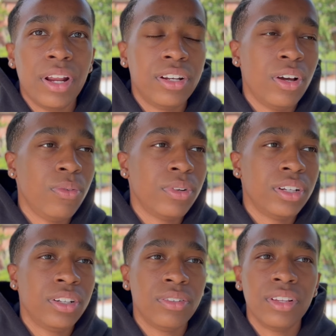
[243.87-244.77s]
I don't want
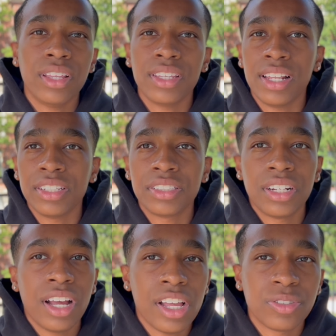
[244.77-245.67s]
to do nothing, I listen to
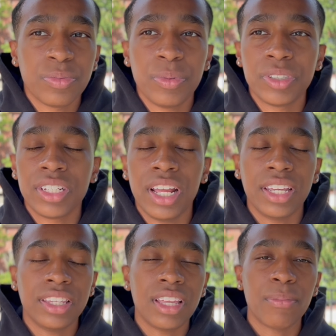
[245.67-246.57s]
gospel music and I
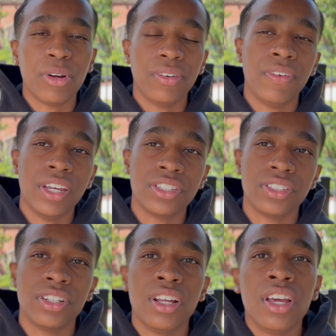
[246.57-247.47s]
get that motivation.
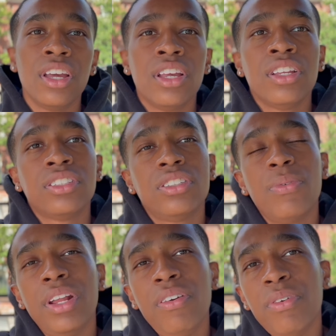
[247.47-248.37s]
So
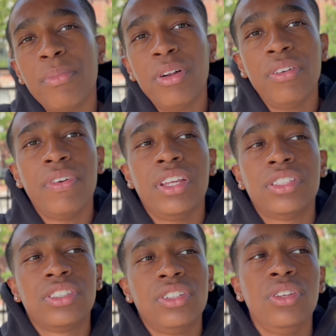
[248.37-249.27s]
whatever
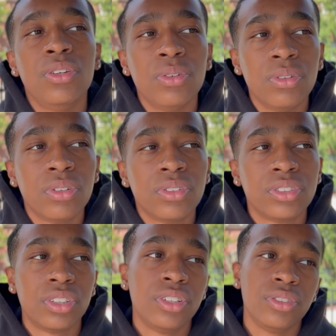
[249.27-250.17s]
motivates you
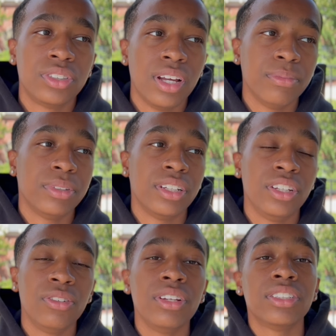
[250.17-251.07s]
to do something,
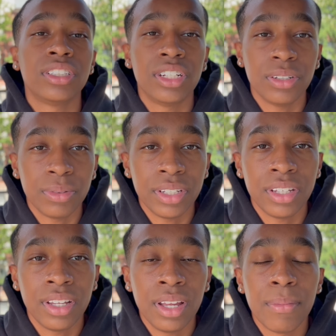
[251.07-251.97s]
you need to do it,
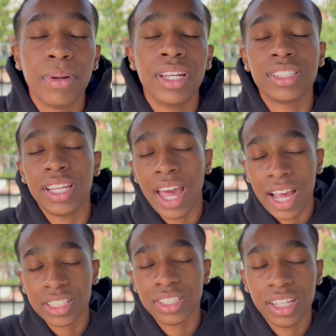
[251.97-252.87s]
because it
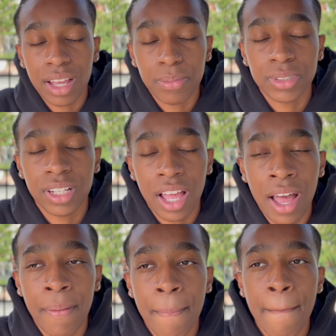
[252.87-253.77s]
actually helps a lot.
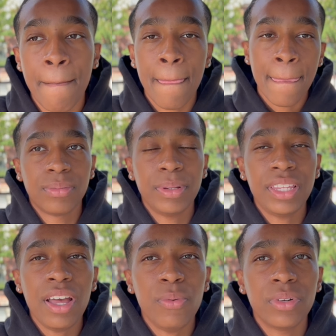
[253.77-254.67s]
But
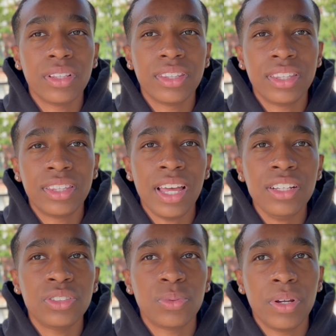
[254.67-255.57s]

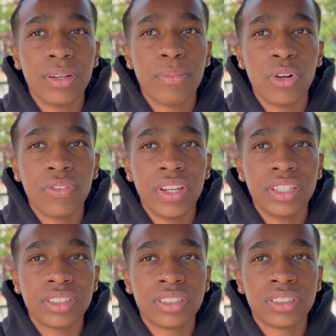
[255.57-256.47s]
that's what
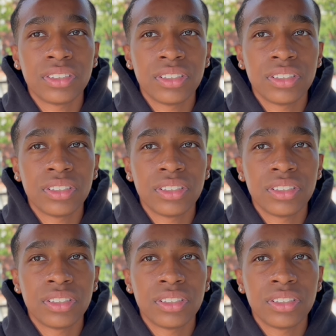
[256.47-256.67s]
motivates